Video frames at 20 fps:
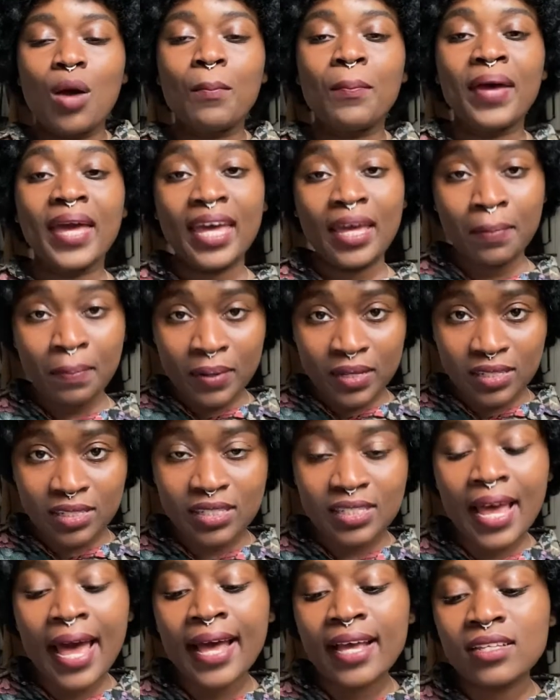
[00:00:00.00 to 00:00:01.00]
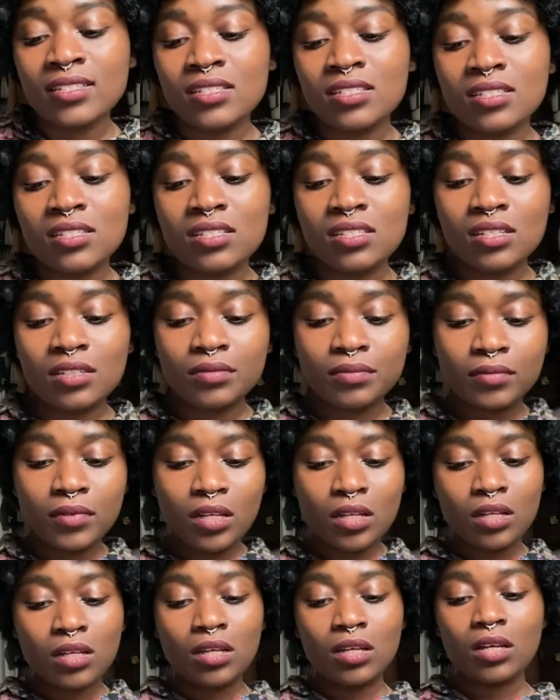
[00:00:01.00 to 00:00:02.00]
Paper says,
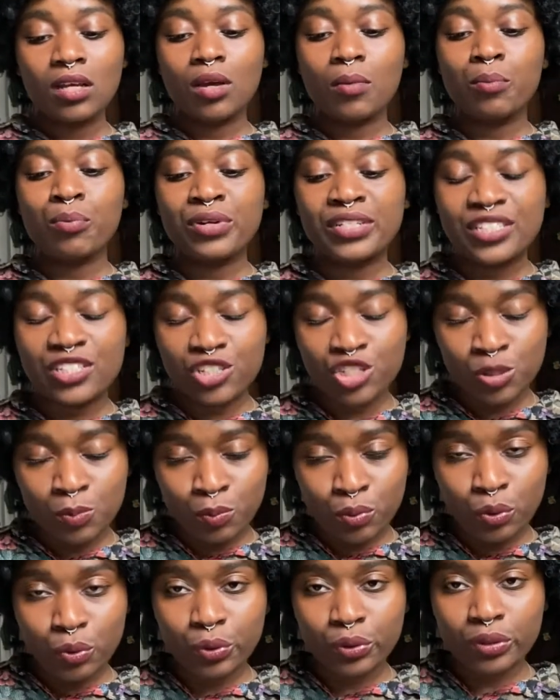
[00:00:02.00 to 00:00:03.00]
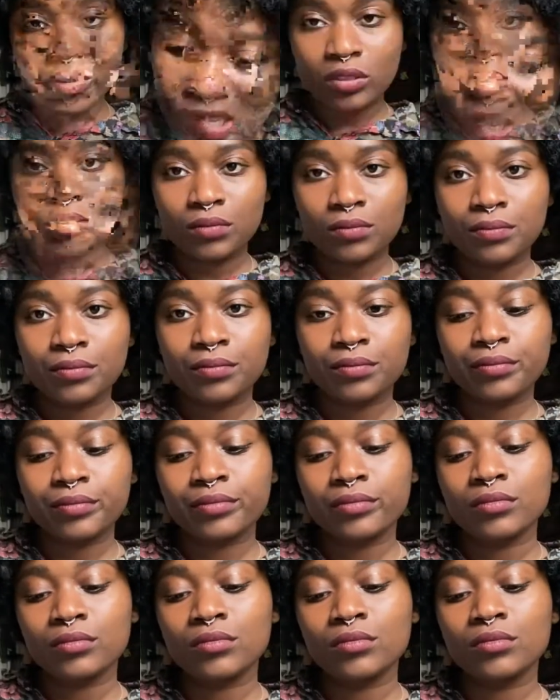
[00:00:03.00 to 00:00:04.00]
British born.
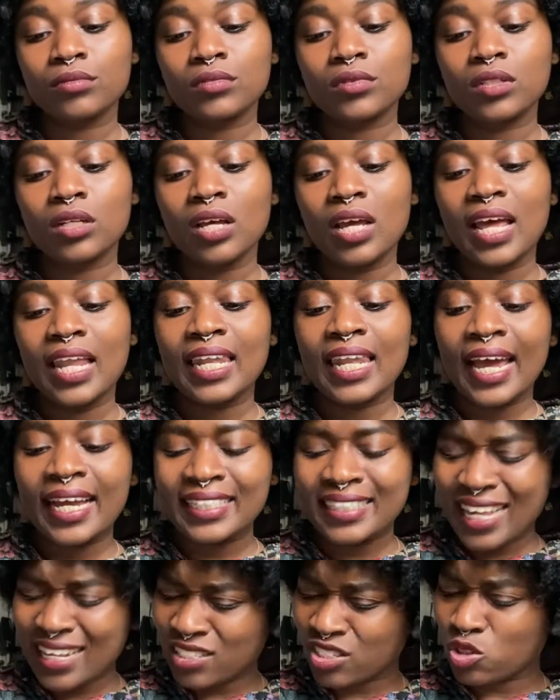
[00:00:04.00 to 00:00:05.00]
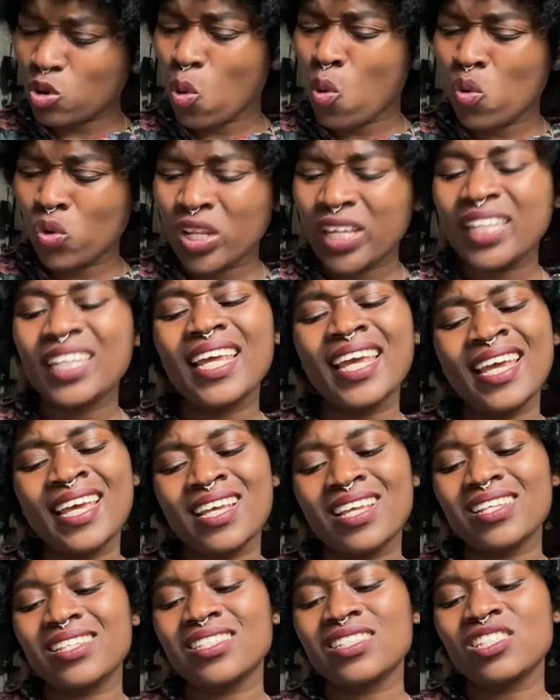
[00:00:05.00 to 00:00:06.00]
Like that's all it
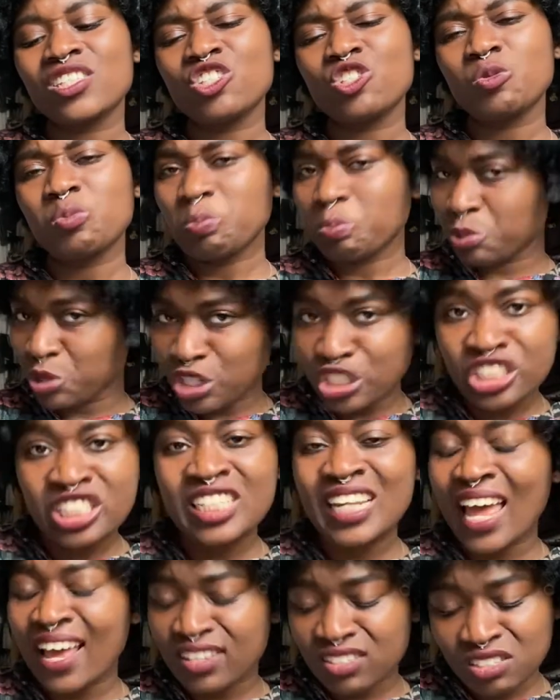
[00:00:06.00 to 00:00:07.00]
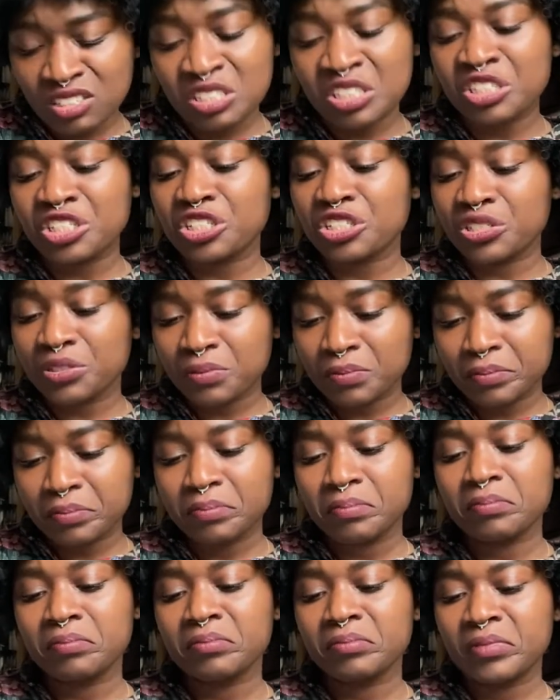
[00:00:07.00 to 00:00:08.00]
is, just an accident.
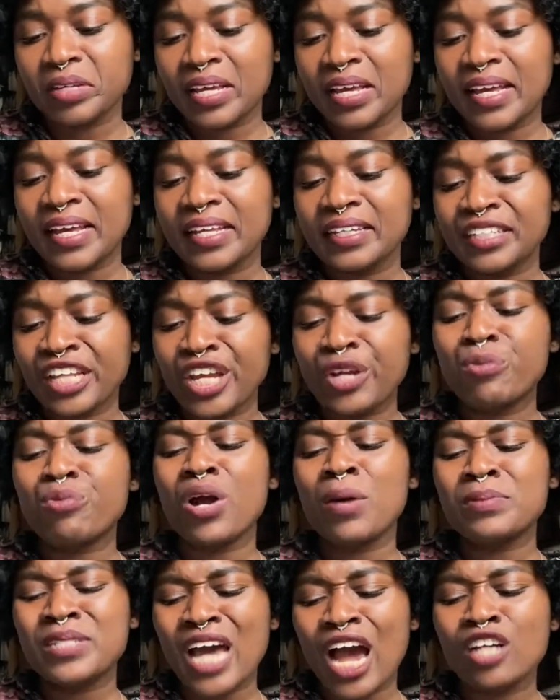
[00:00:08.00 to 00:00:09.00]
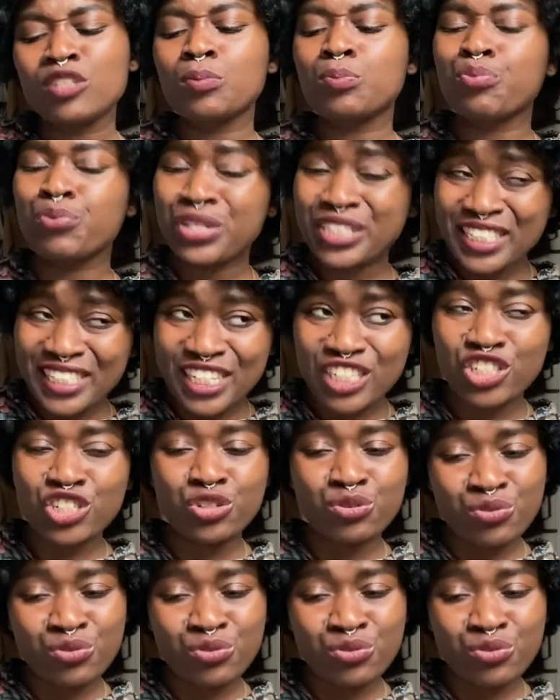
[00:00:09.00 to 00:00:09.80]
They rubbed out British